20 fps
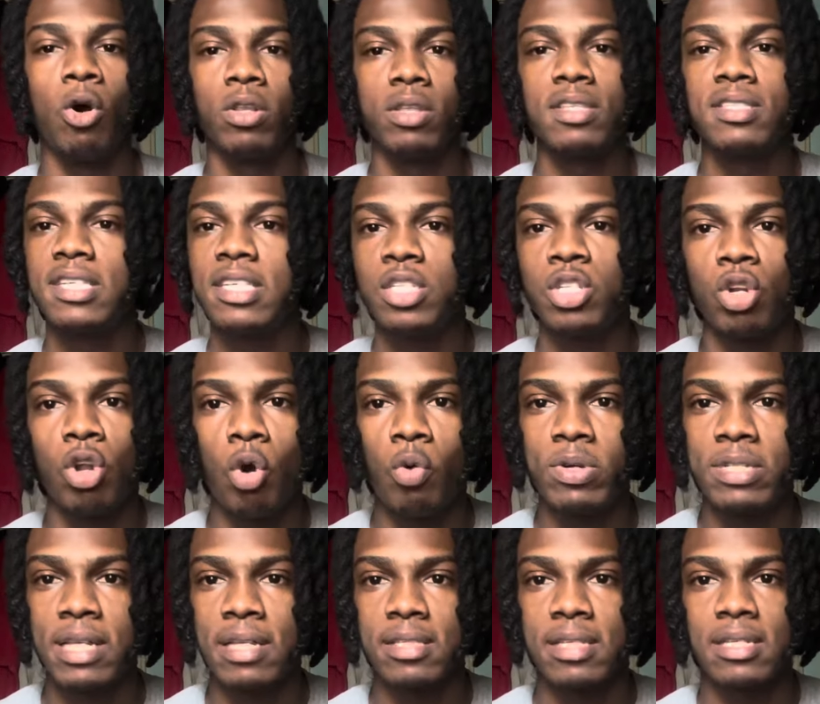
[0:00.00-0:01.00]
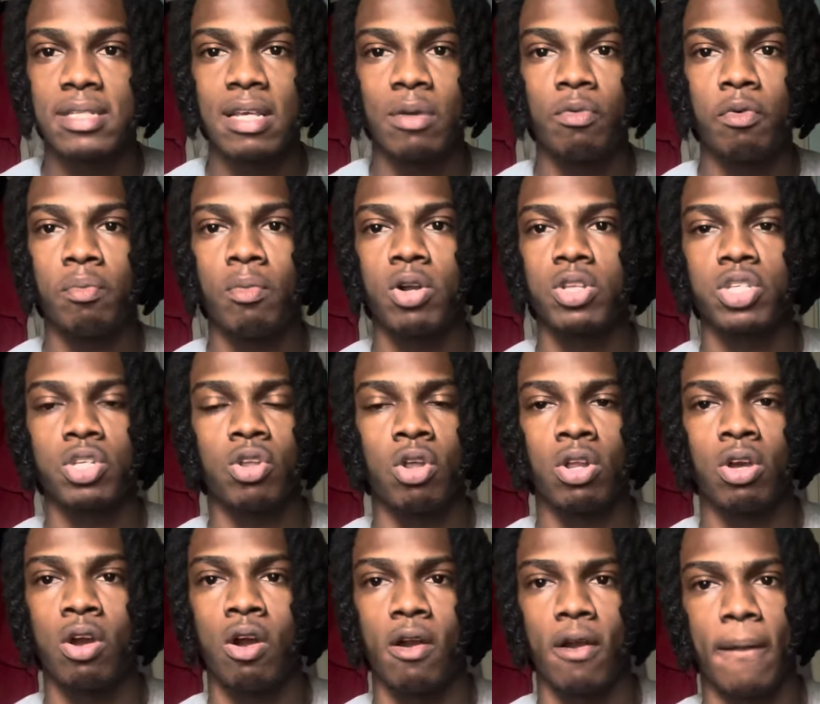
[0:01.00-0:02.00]
the season always ends the same with Martin
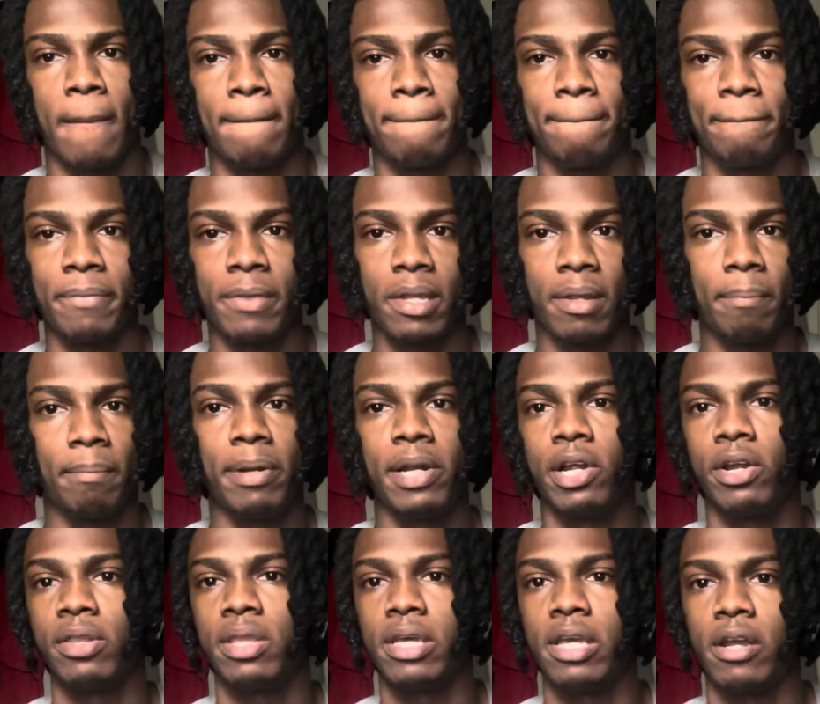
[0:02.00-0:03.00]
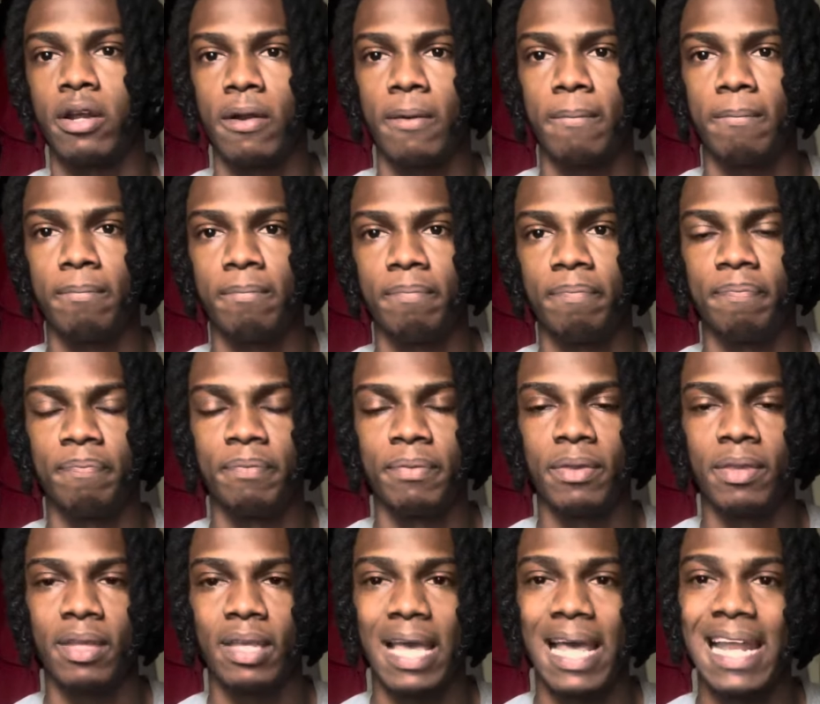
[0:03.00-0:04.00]
Odegaard, player of the year.
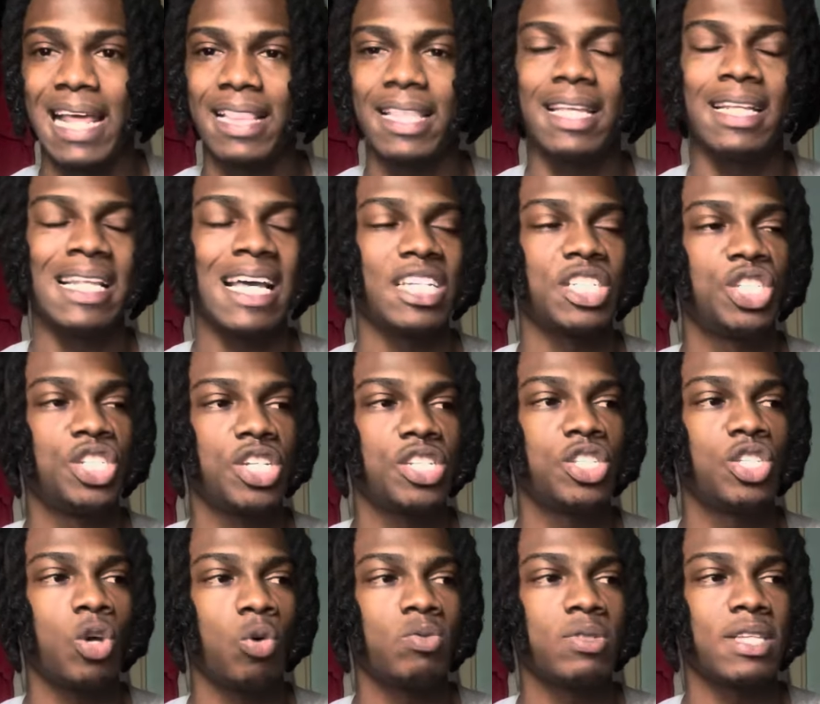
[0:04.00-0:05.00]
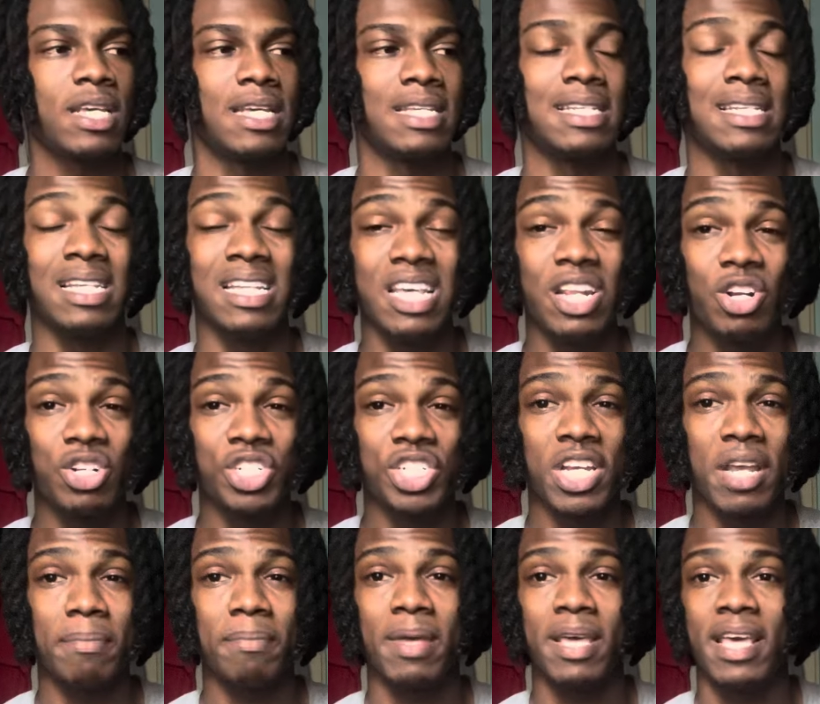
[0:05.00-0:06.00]
And I think that's just down to his
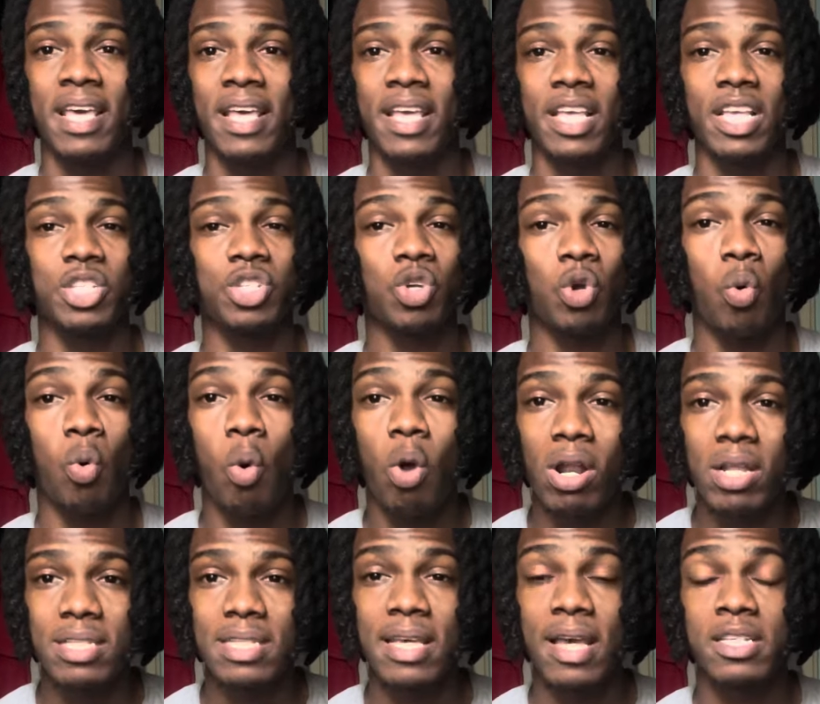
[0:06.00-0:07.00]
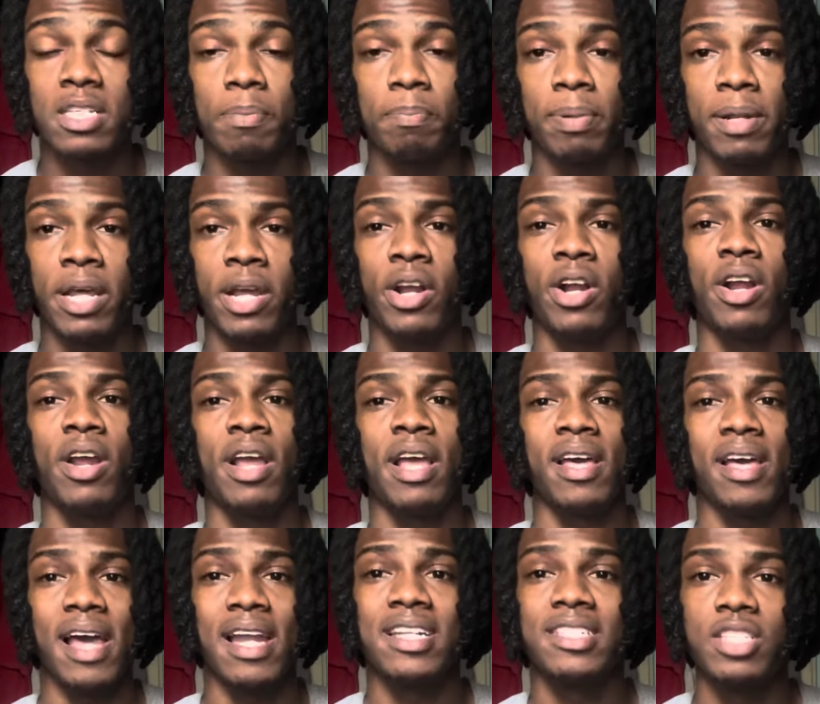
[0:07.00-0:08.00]
leadership, his quality as a player,
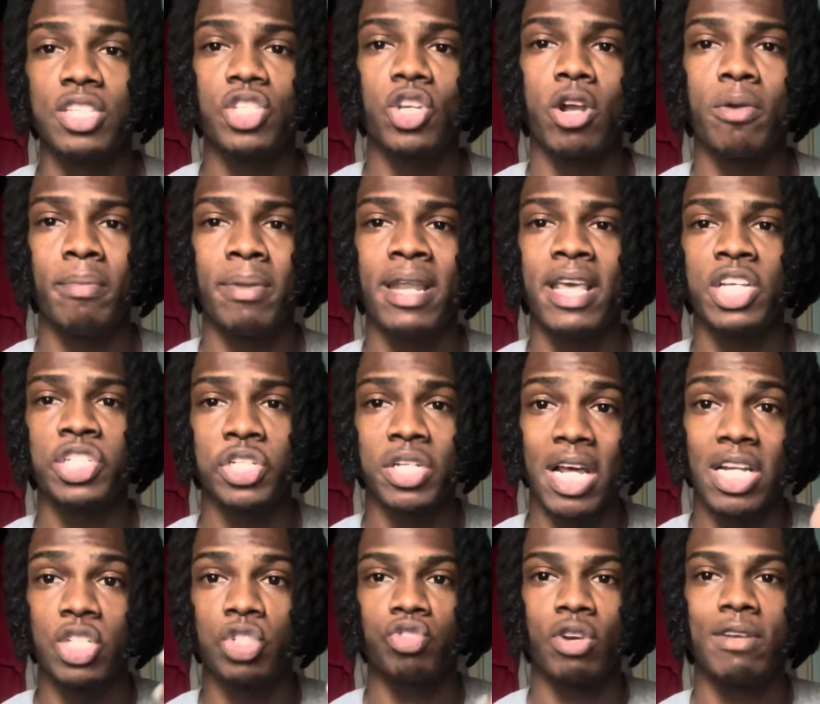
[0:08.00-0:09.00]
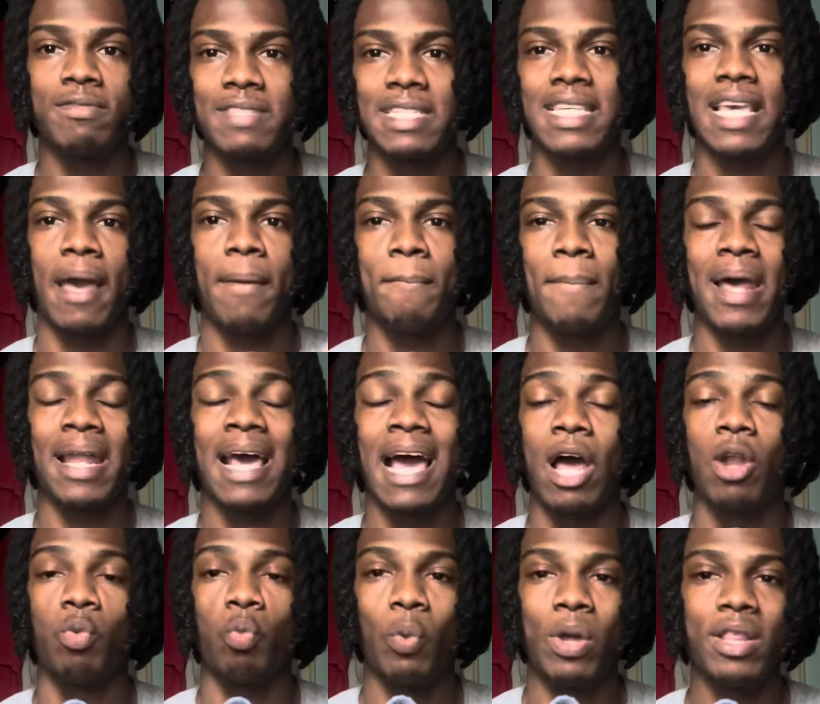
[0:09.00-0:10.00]
and his determination and drive to get better
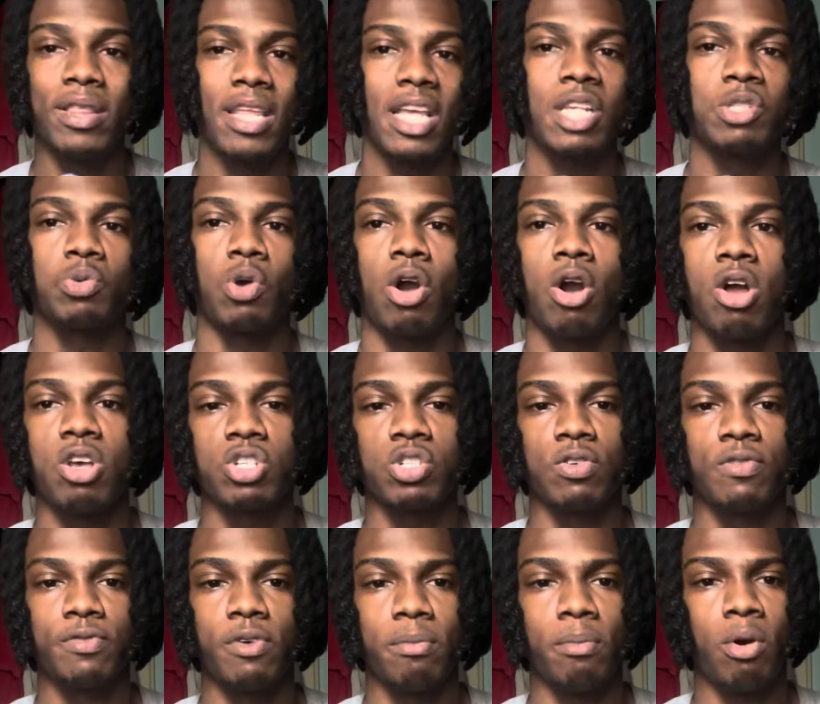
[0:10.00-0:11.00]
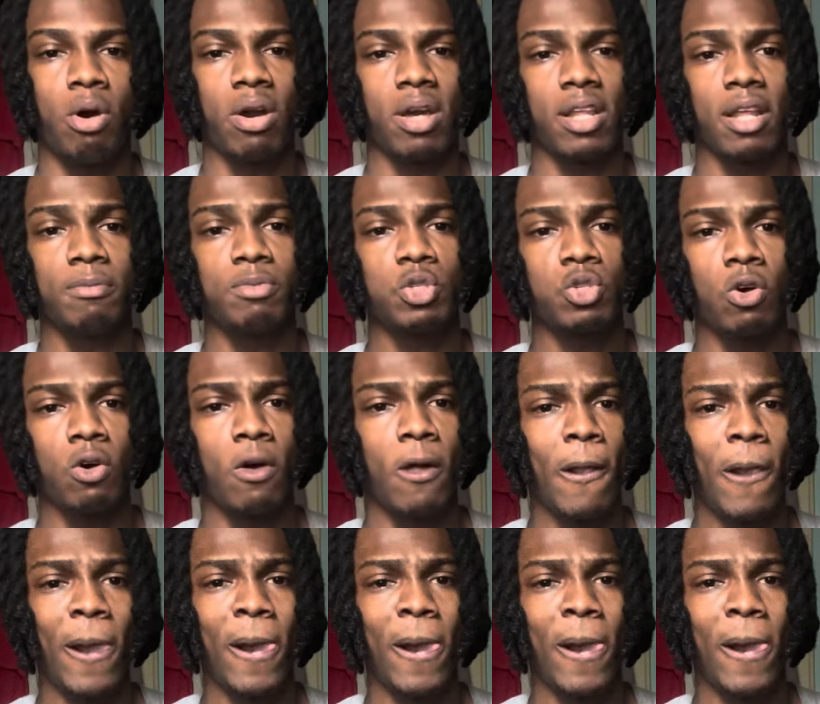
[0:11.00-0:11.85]
and win things with Arsenal Football Club. So